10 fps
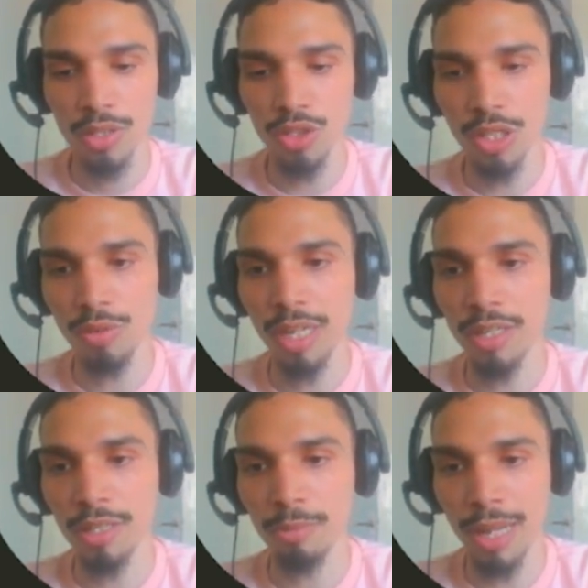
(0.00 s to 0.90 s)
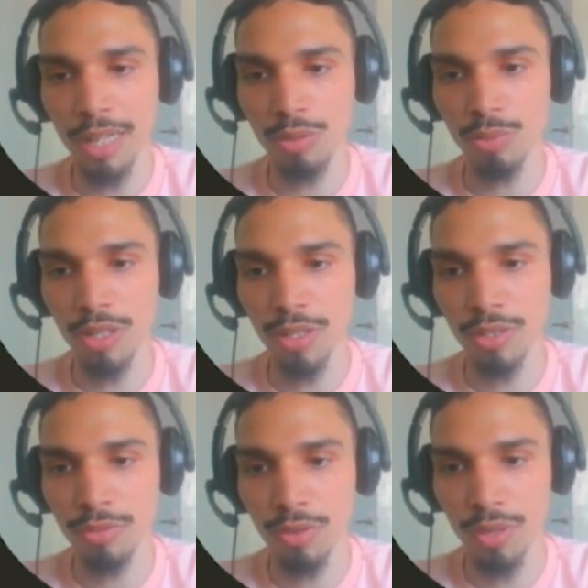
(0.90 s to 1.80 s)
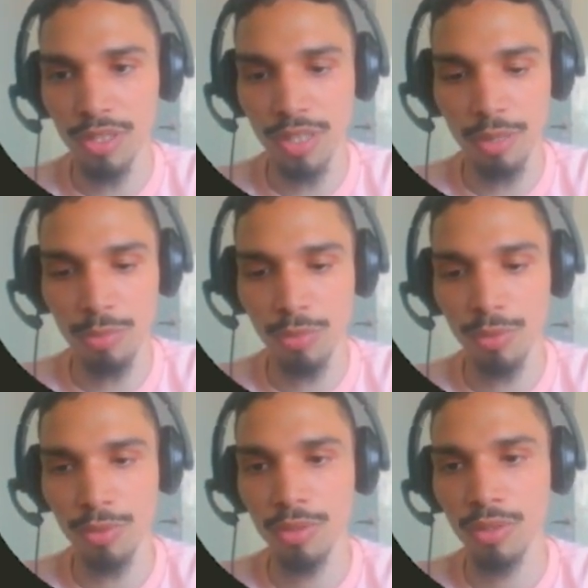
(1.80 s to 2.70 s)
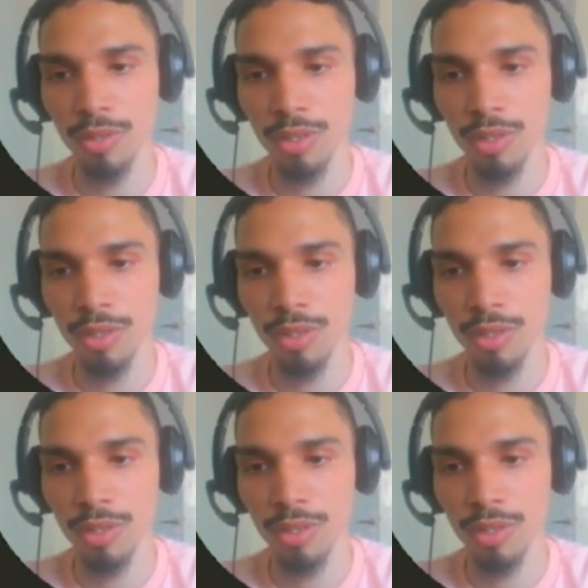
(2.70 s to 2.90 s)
generated password, for example,